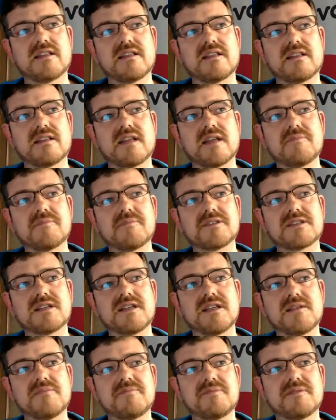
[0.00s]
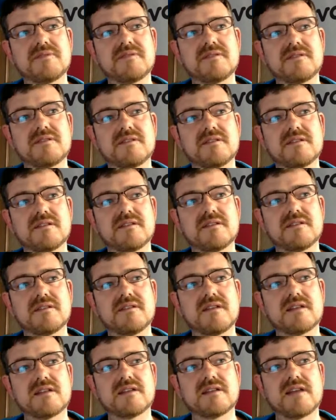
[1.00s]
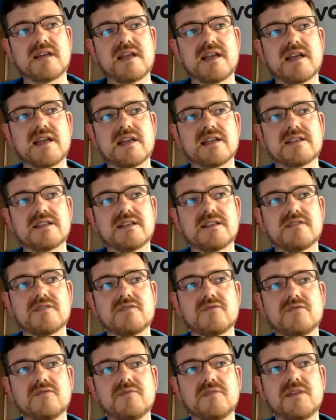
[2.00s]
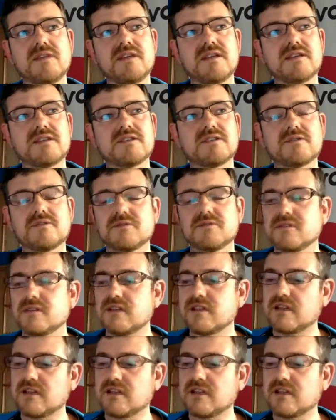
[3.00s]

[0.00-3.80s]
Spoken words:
TypeScript, that I guess it could be so